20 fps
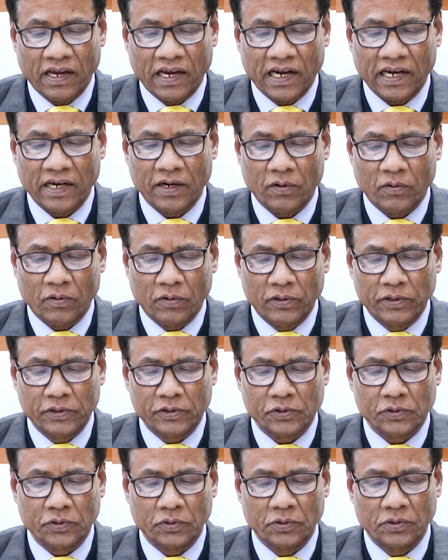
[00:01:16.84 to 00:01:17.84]
and
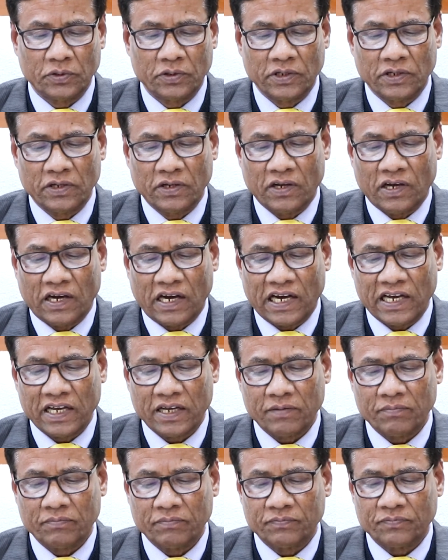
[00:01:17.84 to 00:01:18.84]
also I
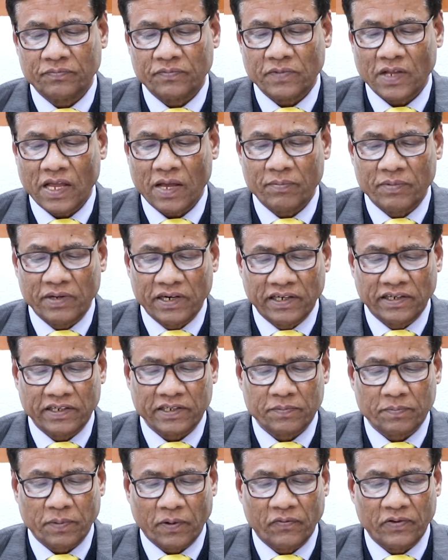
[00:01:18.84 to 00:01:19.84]
am
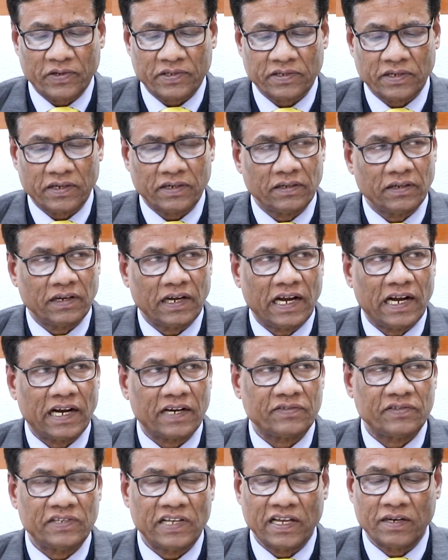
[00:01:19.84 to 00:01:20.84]
Emeritus Professor
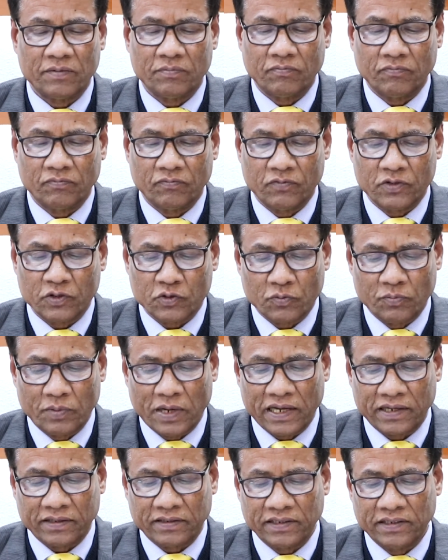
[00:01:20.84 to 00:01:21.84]
at Jain
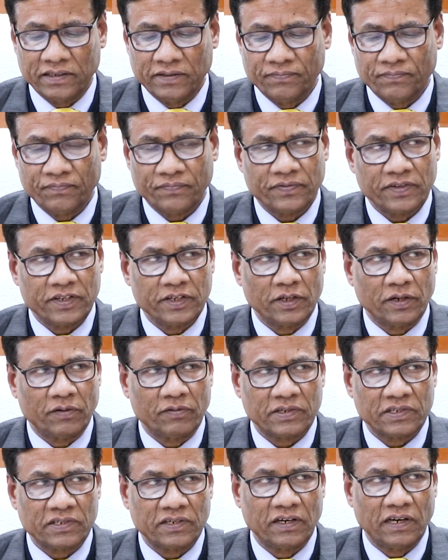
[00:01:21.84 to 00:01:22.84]
Vishwabharati
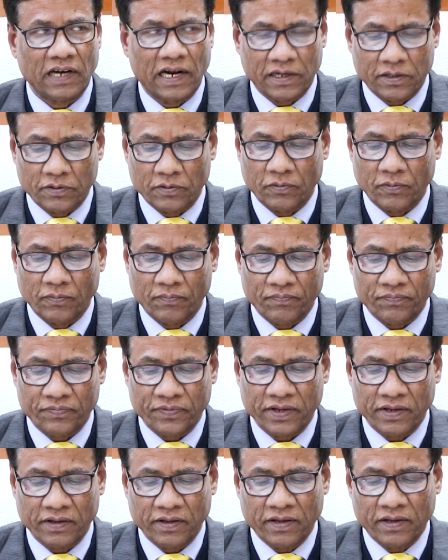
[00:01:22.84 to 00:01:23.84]
University, Ladno.
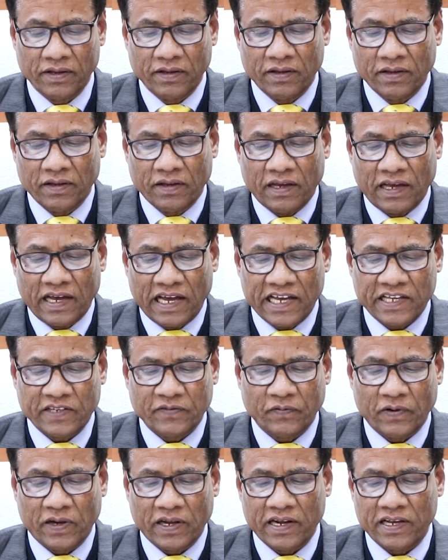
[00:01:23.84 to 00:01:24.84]

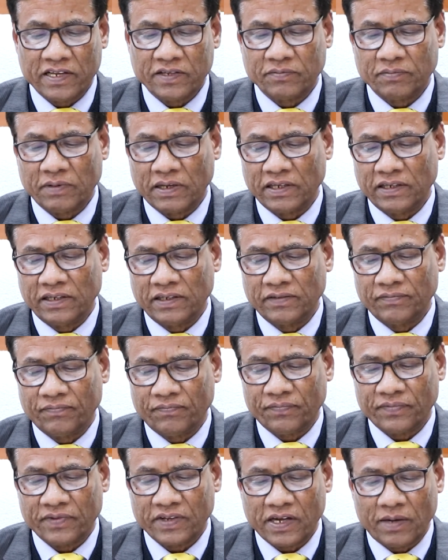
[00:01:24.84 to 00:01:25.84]
As far as my
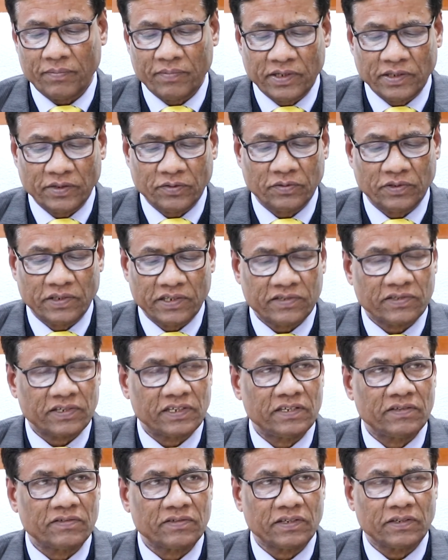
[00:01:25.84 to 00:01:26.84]
coming to this
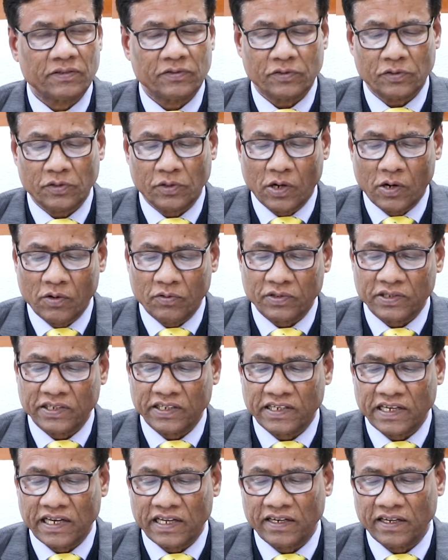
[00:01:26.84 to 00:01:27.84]
is, throughout
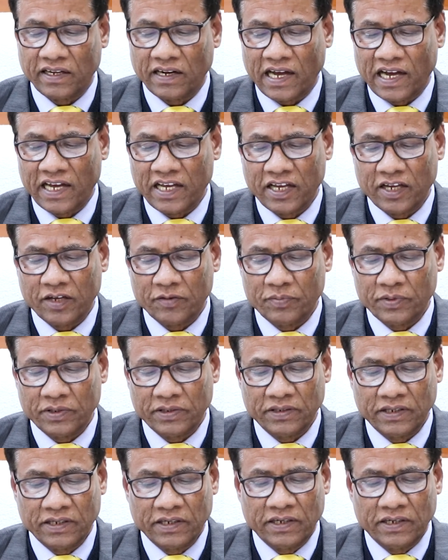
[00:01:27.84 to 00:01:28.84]
the career I have been